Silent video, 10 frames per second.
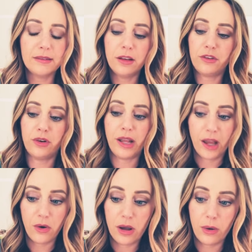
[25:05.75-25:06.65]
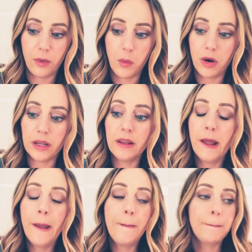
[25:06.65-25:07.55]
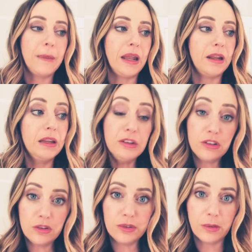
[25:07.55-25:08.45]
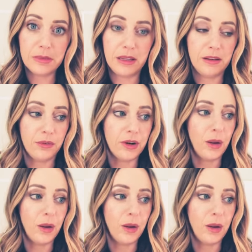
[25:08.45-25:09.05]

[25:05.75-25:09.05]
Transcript: not turning out how I want it and I need to choose something different.